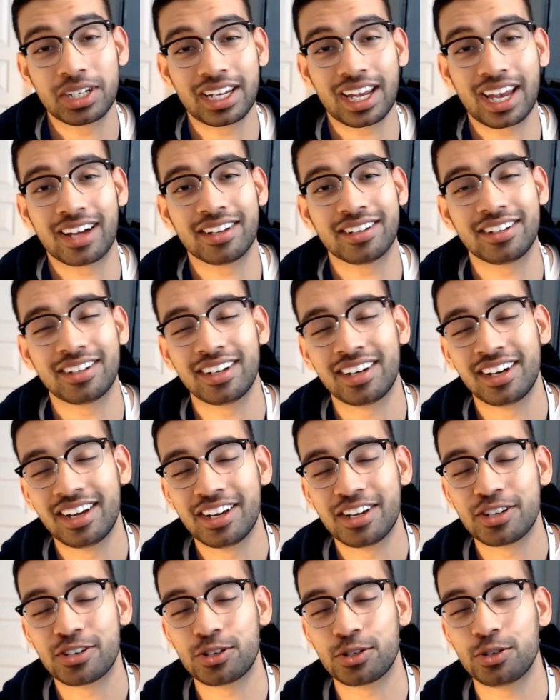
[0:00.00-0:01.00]
calendar
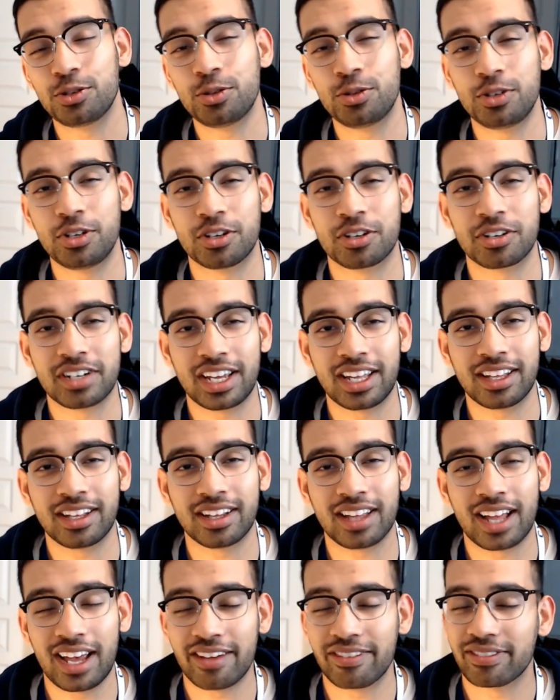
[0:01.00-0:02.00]
to your daily
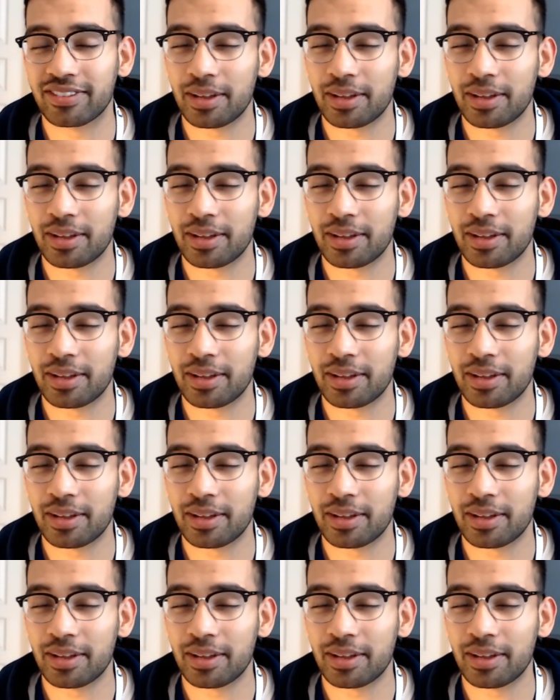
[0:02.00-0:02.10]
life?